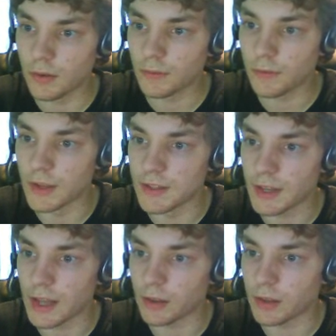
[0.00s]
finds the
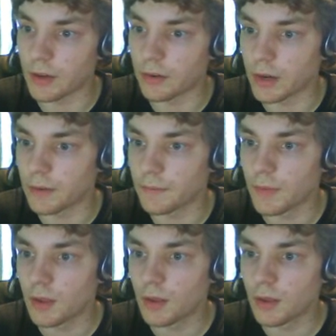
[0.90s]
calculator again,
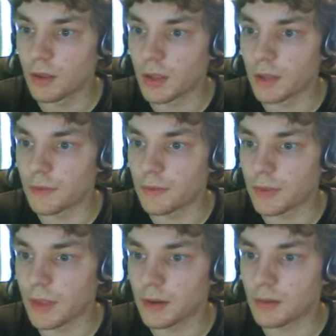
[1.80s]
if
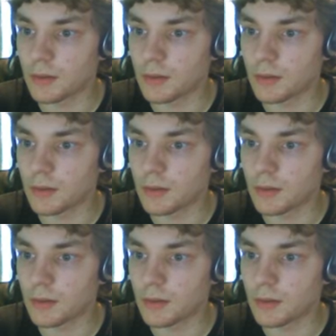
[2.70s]
that